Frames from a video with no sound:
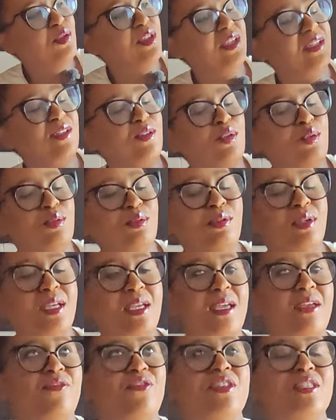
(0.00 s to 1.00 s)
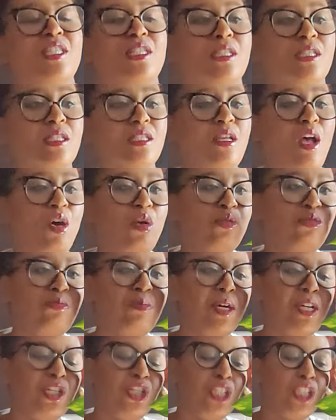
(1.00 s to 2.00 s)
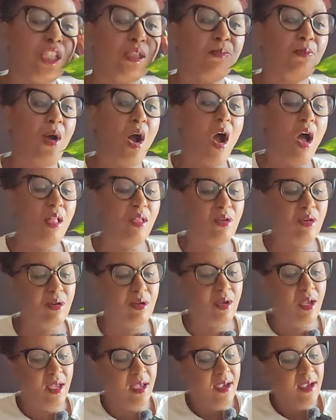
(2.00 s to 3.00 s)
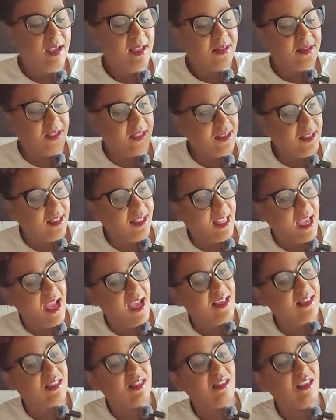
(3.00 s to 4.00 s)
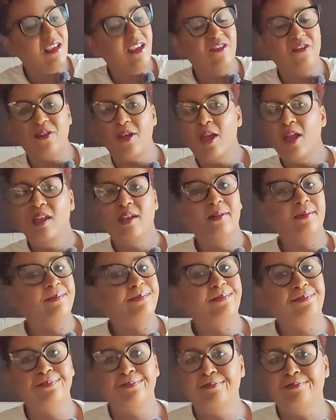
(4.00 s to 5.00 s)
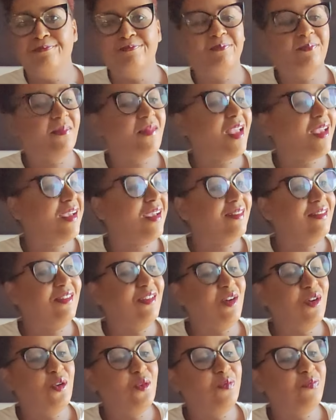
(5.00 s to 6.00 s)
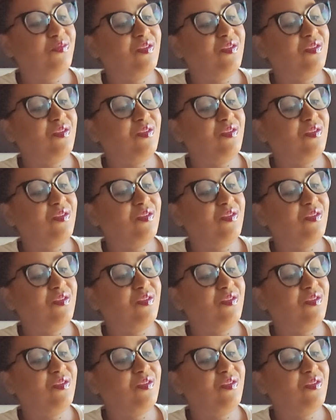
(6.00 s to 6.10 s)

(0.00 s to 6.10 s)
the new leaf is so much smaller than the last leaf. Nope.